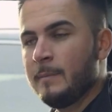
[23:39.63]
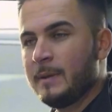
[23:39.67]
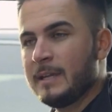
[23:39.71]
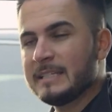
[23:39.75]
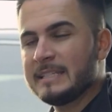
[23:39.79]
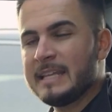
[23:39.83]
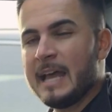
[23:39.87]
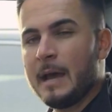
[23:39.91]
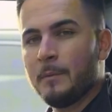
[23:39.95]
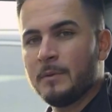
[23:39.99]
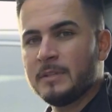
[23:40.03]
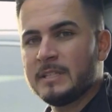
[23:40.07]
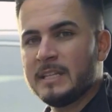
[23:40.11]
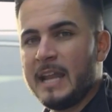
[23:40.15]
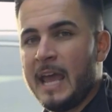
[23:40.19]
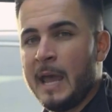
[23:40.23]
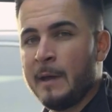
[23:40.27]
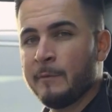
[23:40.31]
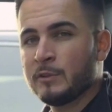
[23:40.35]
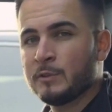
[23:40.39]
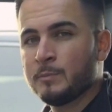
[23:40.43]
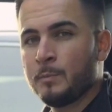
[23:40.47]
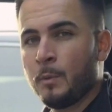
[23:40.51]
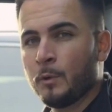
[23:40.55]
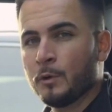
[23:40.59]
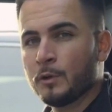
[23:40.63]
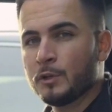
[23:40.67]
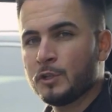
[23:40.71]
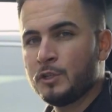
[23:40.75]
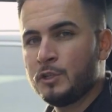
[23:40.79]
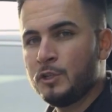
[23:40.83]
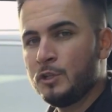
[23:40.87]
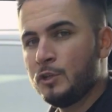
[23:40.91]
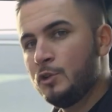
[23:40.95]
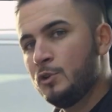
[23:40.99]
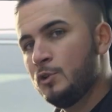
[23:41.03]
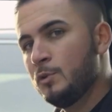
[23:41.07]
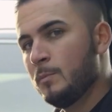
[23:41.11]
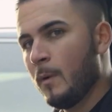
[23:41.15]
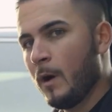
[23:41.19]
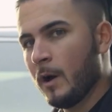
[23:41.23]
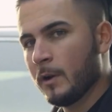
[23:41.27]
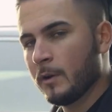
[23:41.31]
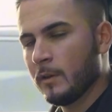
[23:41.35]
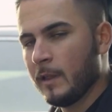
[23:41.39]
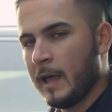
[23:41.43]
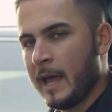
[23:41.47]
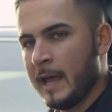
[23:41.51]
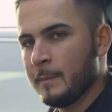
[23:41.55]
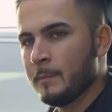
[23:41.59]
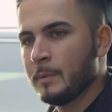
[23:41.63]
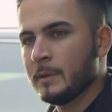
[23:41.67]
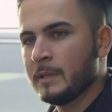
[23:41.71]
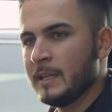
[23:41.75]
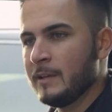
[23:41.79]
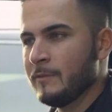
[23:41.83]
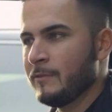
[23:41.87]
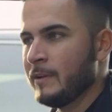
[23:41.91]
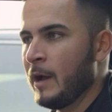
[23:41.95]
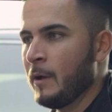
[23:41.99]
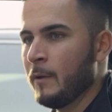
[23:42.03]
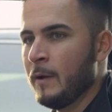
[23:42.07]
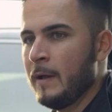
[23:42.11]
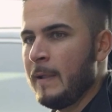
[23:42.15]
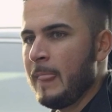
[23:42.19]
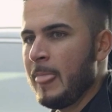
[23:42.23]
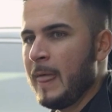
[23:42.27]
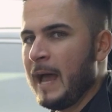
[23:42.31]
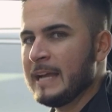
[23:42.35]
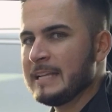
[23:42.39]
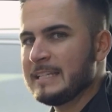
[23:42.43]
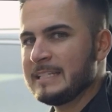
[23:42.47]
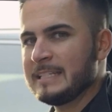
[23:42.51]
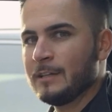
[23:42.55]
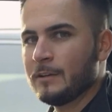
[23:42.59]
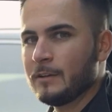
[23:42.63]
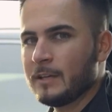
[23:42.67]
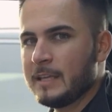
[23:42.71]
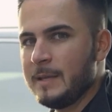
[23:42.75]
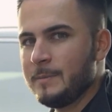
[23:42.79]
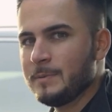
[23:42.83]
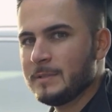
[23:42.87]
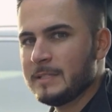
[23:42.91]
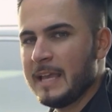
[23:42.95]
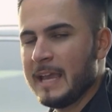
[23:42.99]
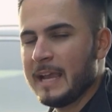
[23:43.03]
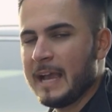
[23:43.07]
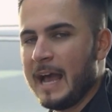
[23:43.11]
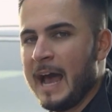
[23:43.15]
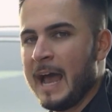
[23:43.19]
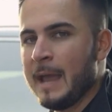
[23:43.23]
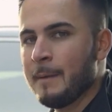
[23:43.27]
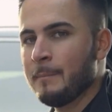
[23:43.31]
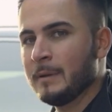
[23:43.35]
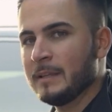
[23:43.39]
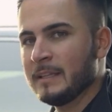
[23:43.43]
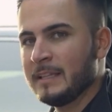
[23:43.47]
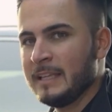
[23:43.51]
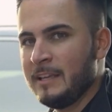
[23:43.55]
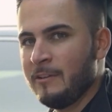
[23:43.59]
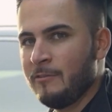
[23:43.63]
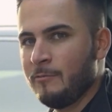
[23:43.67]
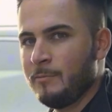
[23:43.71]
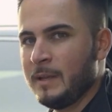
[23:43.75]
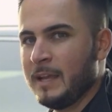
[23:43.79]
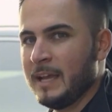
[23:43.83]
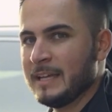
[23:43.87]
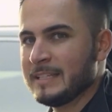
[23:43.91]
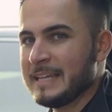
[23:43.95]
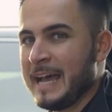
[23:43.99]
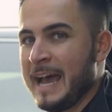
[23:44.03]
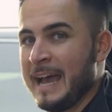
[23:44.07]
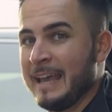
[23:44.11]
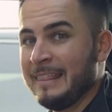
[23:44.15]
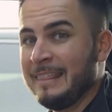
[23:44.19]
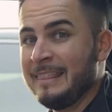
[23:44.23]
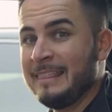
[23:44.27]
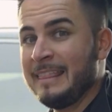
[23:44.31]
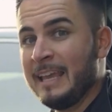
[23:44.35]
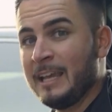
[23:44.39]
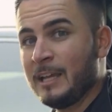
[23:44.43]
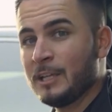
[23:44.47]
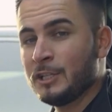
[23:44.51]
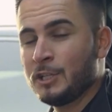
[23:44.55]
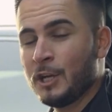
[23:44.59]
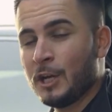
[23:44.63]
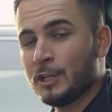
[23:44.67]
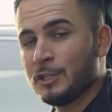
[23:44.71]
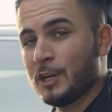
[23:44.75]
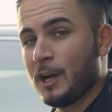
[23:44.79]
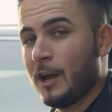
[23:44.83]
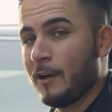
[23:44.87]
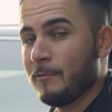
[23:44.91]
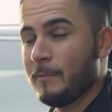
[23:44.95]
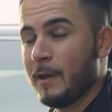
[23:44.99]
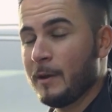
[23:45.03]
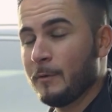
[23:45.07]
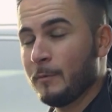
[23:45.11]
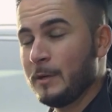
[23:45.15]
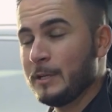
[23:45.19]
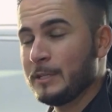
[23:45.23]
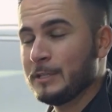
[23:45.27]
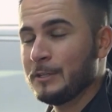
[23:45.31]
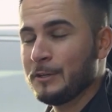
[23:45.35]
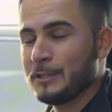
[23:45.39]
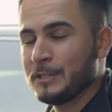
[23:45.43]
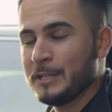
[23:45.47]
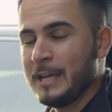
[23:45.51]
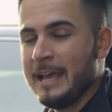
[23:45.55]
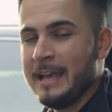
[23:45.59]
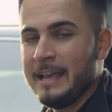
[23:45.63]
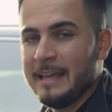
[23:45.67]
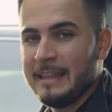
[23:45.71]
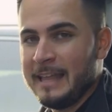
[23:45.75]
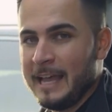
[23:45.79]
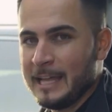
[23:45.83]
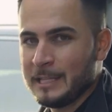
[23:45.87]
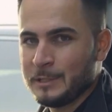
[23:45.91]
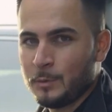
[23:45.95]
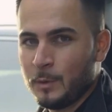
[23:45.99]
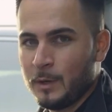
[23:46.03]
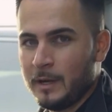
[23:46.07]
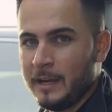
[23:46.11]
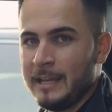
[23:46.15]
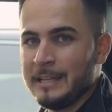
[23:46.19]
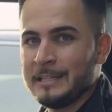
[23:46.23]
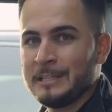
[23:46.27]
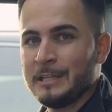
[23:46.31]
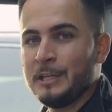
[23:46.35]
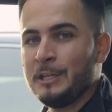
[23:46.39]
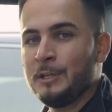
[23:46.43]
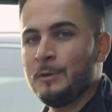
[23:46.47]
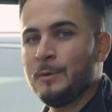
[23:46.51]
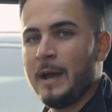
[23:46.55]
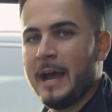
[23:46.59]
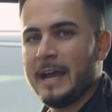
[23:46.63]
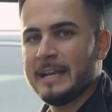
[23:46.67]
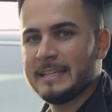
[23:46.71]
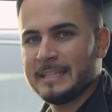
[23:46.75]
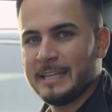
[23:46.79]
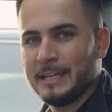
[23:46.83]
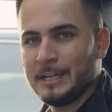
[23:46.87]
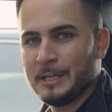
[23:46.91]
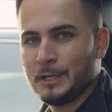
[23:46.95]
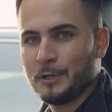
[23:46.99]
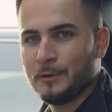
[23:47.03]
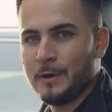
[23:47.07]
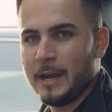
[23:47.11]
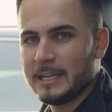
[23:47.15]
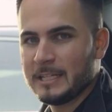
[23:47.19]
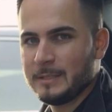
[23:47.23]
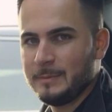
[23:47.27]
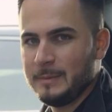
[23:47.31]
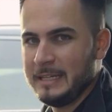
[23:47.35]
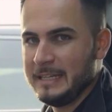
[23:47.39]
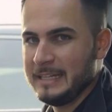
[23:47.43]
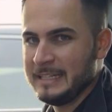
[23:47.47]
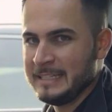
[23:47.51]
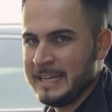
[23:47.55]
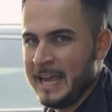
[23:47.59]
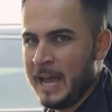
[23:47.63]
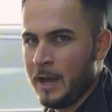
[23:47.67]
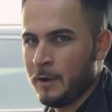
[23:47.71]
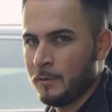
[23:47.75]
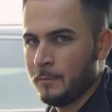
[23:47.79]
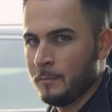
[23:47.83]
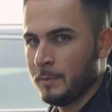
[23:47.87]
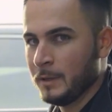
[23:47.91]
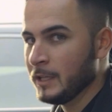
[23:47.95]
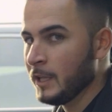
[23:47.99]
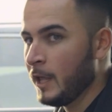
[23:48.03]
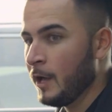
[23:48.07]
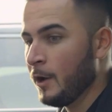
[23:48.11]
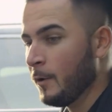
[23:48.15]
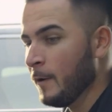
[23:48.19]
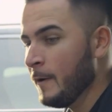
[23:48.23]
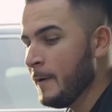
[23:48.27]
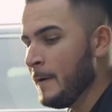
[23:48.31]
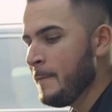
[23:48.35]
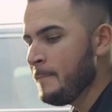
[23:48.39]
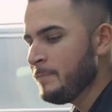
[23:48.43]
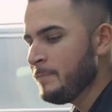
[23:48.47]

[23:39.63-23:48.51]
because that one's an F Sport 2 model, I believe. Now, I still keep saying I believe because I think, judging off my research, that's what it is. You guys can correct me down below.